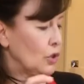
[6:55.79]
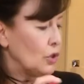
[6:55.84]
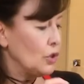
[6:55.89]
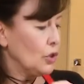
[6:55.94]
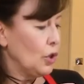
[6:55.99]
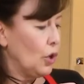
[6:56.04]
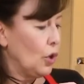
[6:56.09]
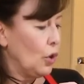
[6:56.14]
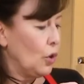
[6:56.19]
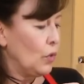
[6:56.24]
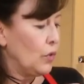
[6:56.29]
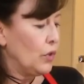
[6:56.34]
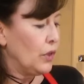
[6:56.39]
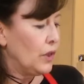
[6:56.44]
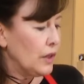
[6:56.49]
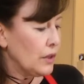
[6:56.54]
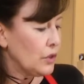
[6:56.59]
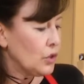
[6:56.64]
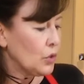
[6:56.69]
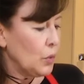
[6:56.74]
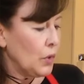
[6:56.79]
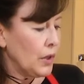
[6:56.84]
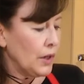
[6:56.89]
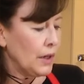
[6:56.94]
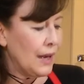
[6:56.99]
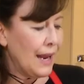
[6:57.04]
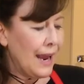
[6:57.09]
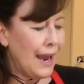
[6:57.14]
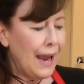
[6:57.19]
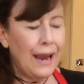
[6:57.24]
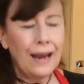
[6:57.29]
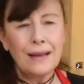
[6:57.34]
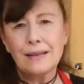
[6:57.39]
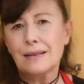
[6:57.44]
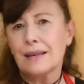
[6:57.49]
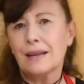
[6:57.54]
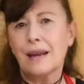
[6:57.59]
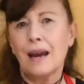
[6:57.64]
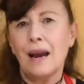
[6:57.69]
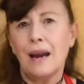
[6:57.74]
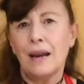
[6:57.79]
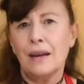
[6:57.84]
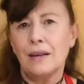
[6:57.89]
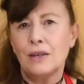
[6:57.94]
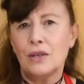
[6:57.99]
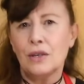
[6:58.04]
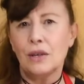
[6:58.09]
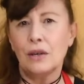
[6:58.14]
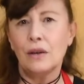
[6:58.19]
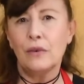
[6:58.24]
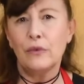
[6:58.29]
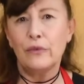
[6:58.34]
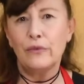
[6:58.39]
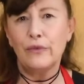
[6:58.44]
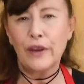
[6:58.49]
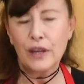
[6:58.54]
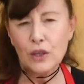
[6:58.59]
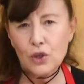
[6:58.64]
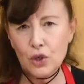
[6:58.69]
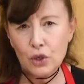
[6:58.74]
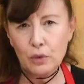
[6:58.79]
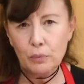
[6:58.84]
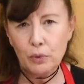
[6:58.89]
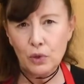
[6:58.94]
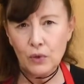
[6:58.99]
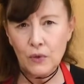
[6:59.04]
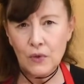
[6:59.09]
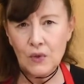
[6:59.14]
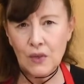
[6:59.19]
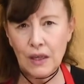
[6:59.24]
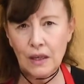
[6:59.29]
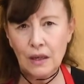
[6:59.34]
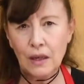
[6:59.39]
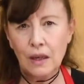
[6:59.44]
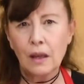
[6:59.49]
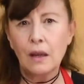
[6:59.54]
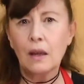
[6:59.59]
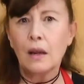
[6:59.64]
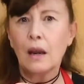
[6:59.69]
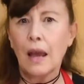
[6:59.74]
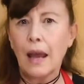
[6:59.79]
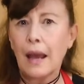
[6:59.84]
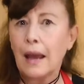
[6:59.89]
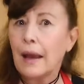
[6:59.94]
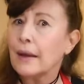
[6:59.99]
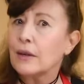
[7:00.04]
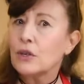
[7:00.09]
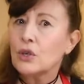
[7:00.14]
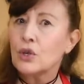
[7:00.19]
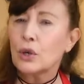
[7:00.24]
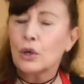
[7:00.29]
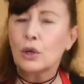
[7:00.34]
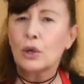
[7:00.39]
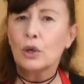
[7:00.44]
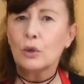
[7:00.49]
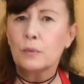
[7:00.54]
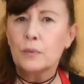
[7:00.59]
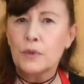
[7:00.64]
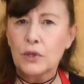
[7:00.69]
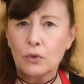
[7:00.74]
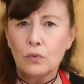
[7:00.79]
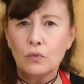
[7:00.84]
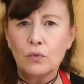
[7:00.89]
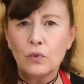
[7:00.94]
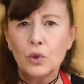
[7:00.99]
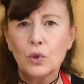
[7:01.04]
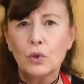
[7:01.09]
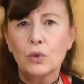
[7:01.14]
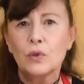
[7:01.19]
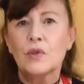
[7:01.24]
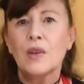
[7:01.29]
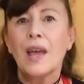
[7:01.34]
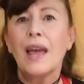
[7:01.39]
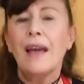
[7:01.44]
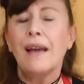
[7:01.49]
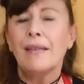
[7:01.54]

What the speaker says: So this one has the kind of vegetables in it and herbs and roots